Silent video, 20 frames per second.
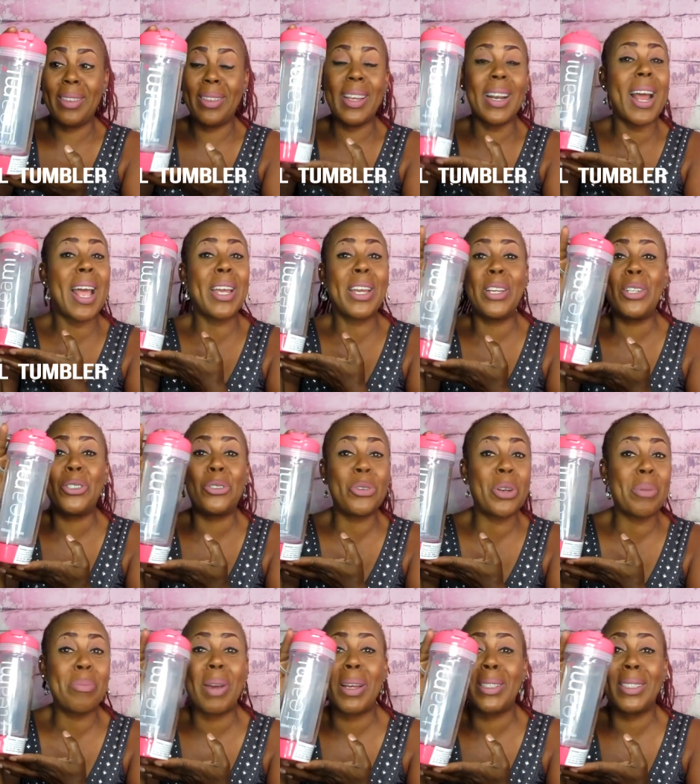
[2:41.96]
that I can
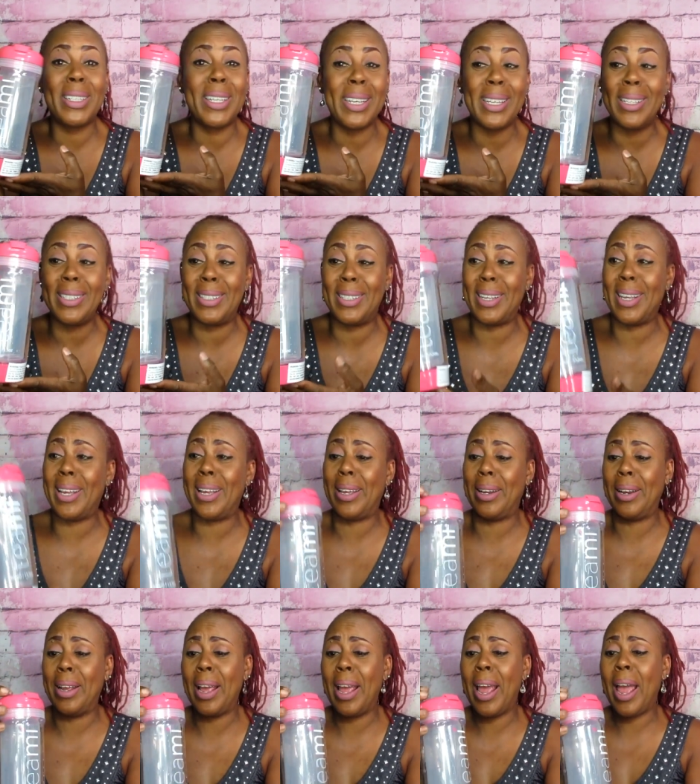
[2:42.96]
drink my teas
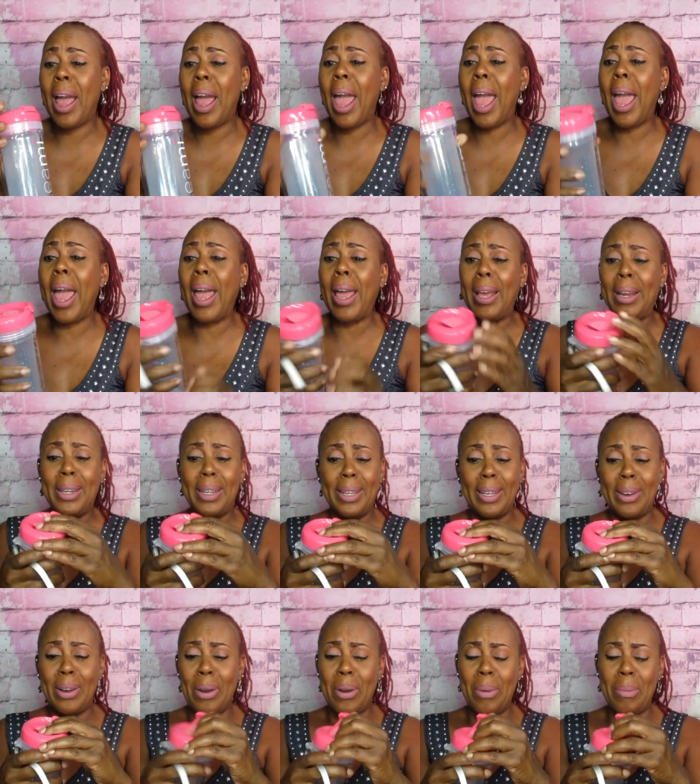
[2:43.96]
in. And
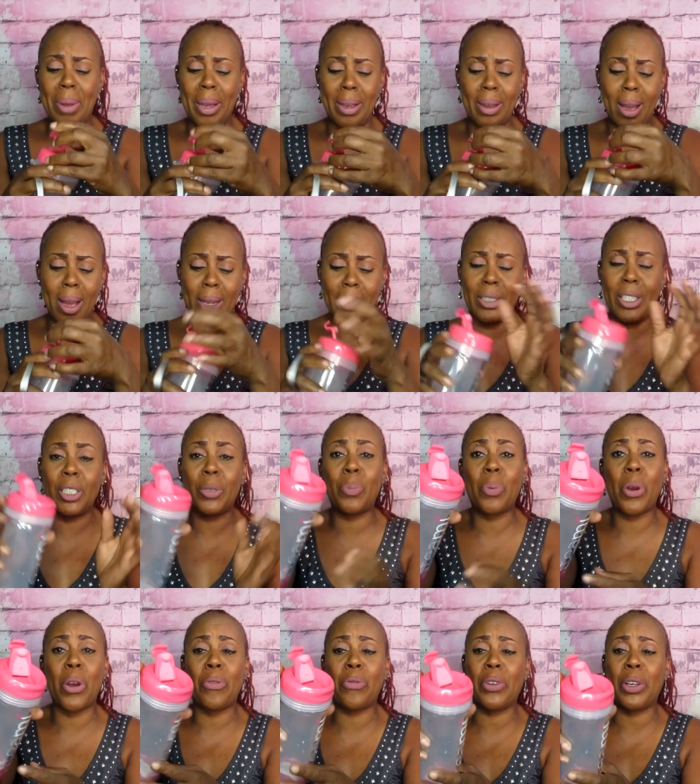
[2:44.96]
oh my gosh, it's
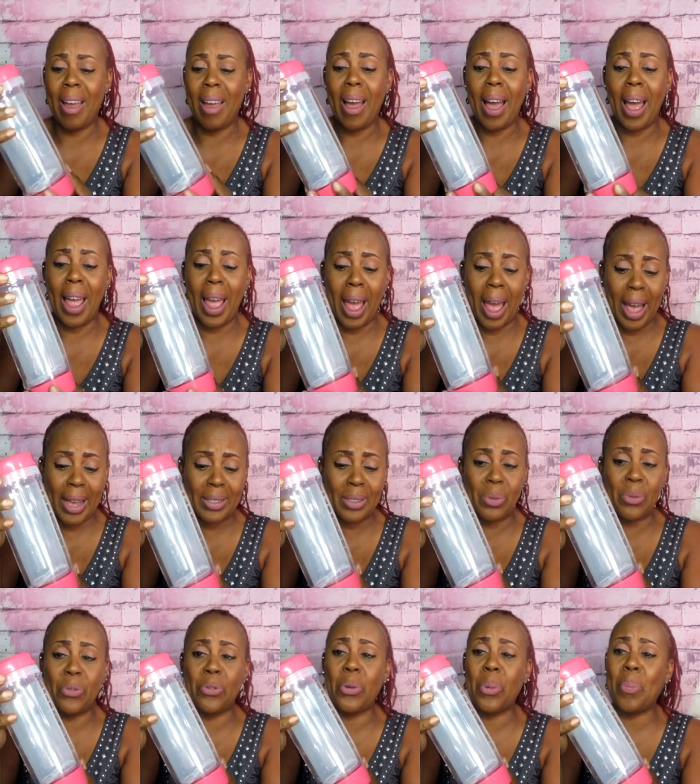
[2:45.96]
perfect. I asked
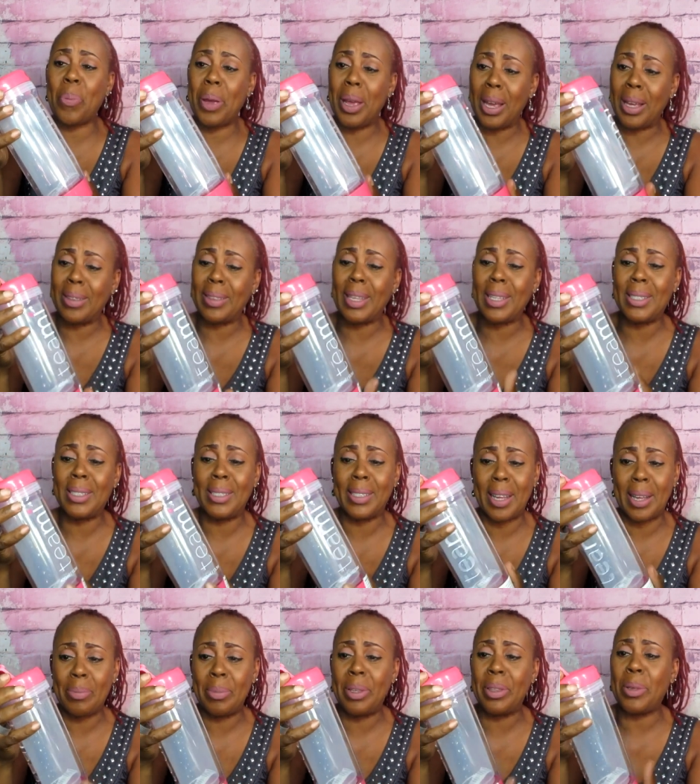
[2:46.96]
them for pink. They
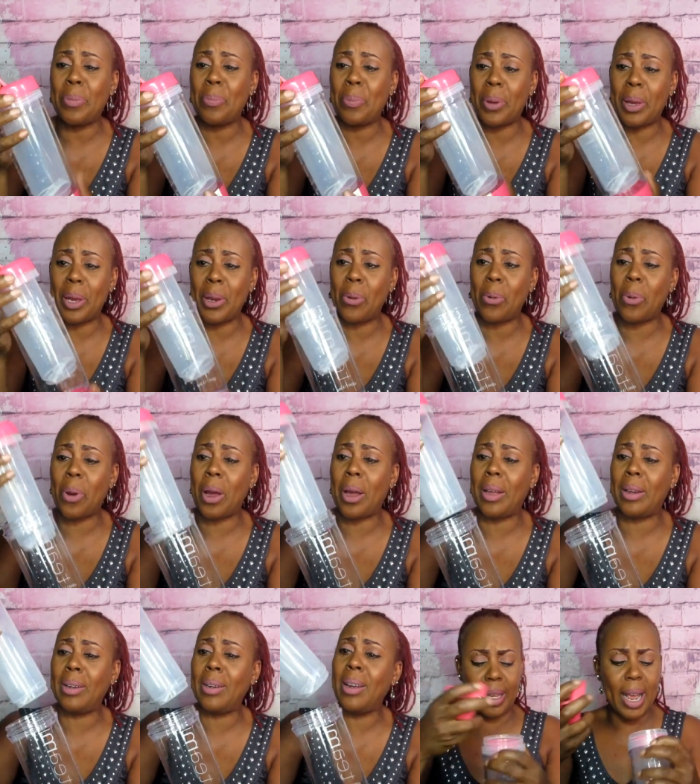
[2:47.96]
sent me the pink
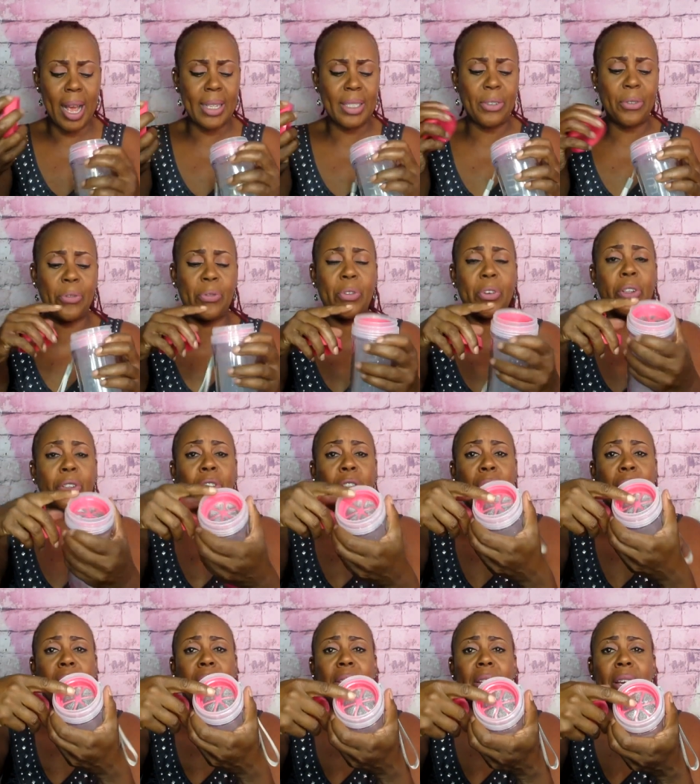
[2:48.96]
one. It has a
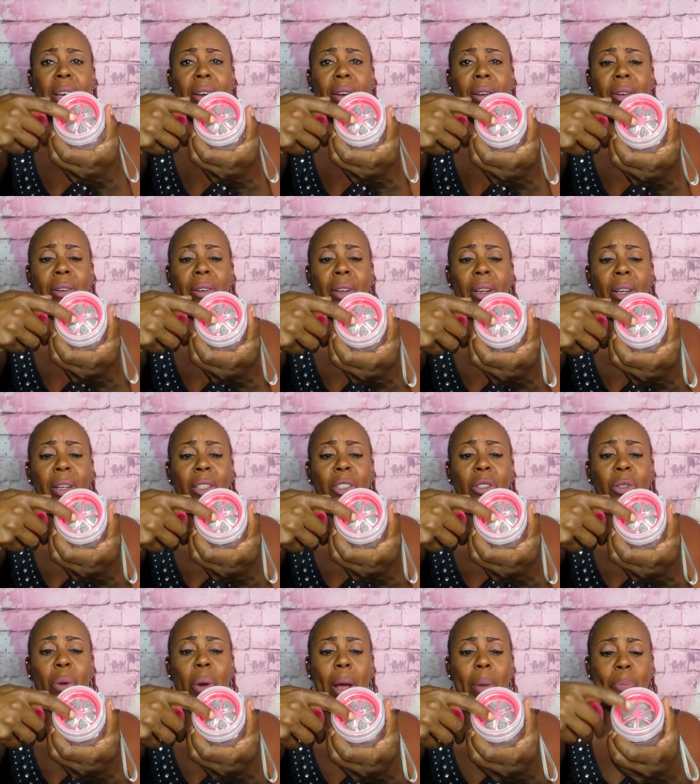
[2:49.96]
filter in there,
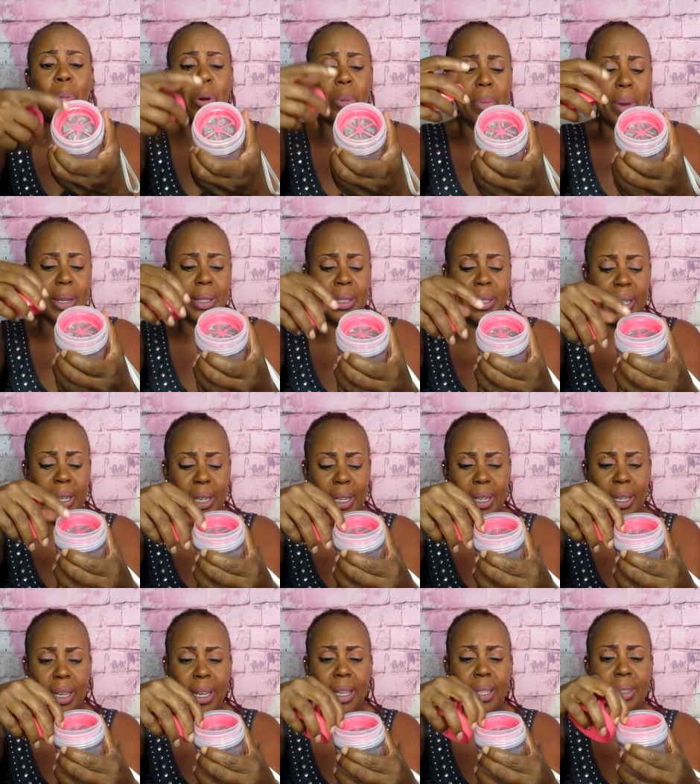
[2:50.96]
so I put my
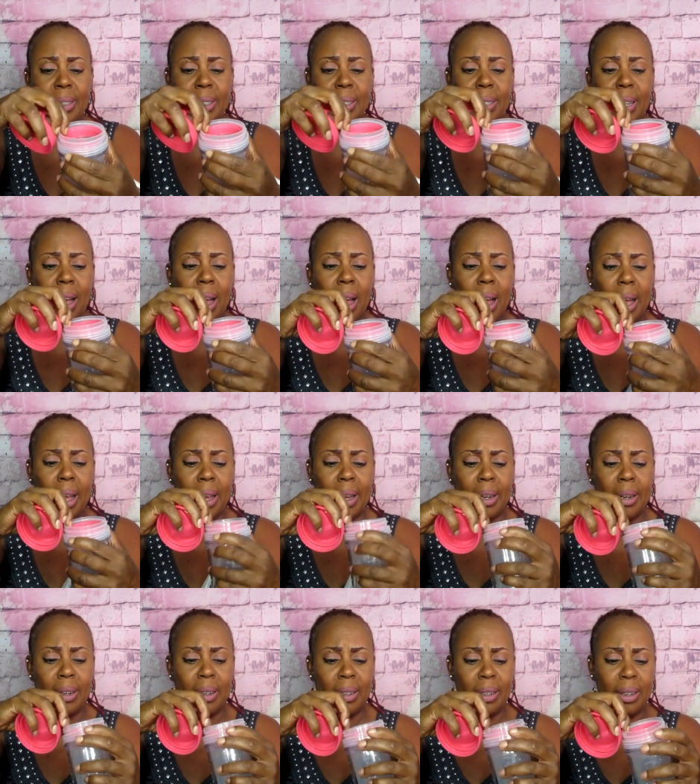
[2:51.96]
tea
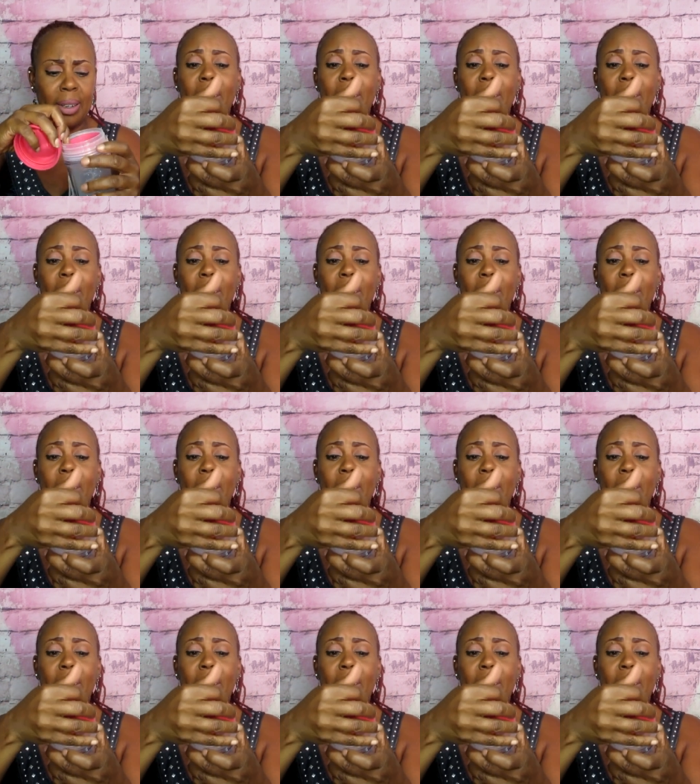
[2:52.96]
inside,